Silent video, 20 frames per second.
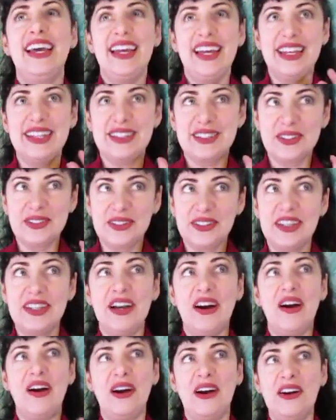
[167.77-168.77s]
it's really
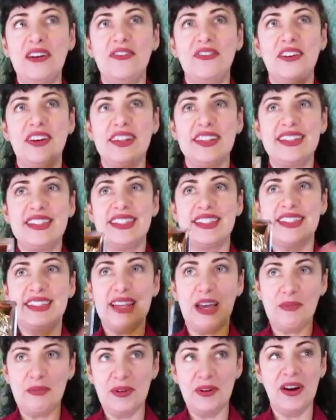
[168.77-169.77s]
hard for us to
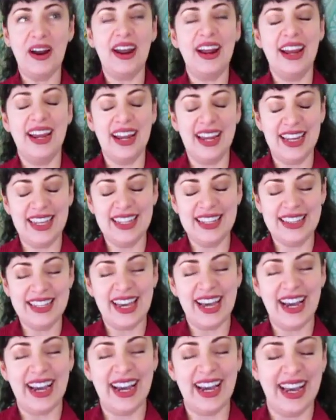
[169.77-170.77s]
separate
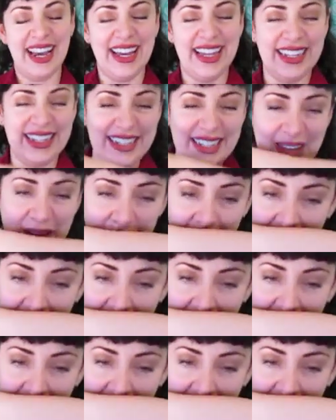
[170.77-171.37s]
that.